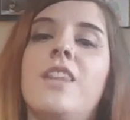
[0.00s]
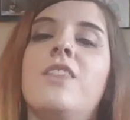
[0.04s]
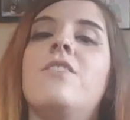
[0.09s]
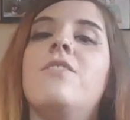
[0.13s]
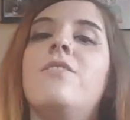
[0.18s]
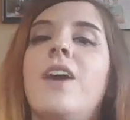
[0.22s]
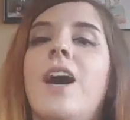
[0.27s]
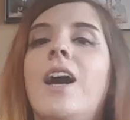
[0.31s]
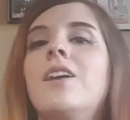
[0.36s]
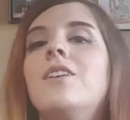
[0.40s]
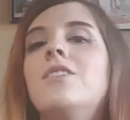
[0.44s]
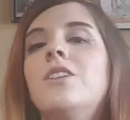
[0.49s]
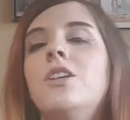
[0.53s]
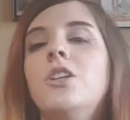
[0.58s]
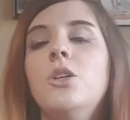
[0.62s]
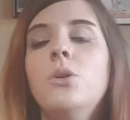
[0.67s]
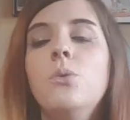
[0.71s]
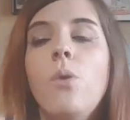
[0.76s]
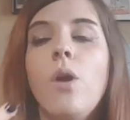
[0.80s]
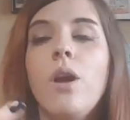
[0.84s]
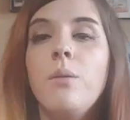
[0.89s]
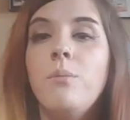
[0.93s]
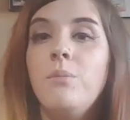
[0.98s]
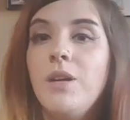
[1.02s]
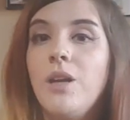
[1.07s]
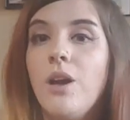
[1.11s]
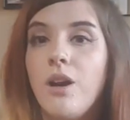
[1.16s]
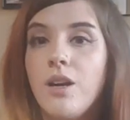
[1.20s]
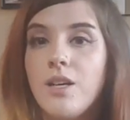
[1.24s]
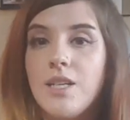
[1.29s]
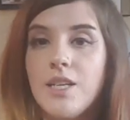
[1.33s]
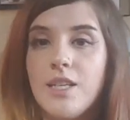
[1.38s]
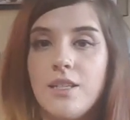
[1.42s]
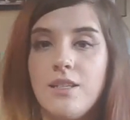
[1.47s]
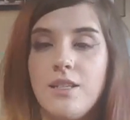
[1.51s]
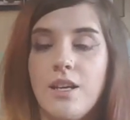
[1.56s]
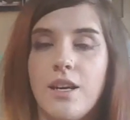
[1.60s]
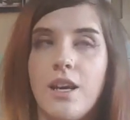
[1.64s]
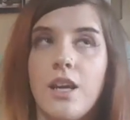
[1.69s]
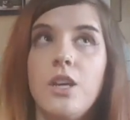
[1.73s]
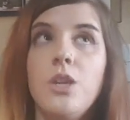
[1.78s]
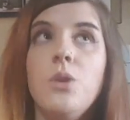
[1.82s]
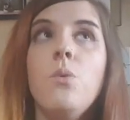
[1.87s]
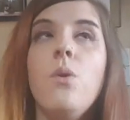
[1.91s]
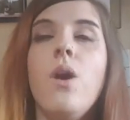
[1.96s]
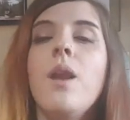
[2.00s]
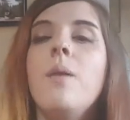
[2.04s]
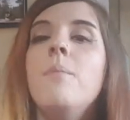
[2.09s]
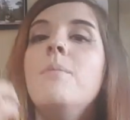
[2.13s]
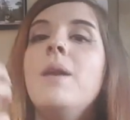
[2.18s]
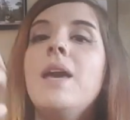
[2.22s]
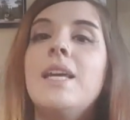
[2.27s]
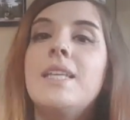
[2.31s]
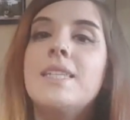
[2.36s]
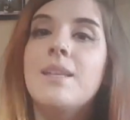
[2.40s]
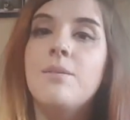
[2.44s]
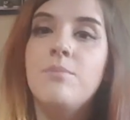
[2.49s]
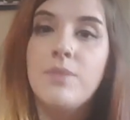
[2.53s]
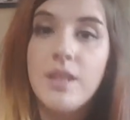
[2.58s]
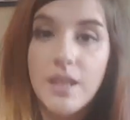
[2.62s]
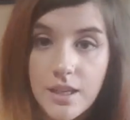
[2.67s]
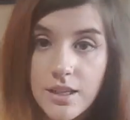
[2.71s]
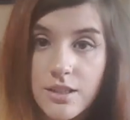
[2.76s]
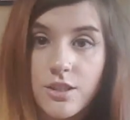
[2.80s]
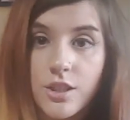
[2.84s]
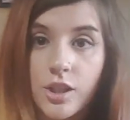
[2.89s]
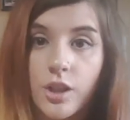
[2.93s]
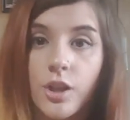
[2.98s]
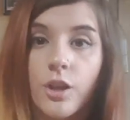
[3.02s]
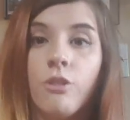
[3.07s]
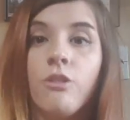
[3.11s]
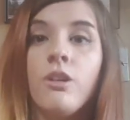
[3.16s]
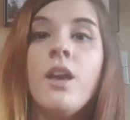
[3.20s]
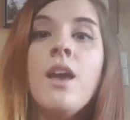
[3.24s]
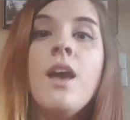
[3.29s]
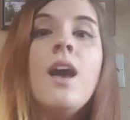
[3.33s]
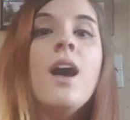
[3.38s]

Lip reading: the fact that you want to be artistic and you want to make something into your own.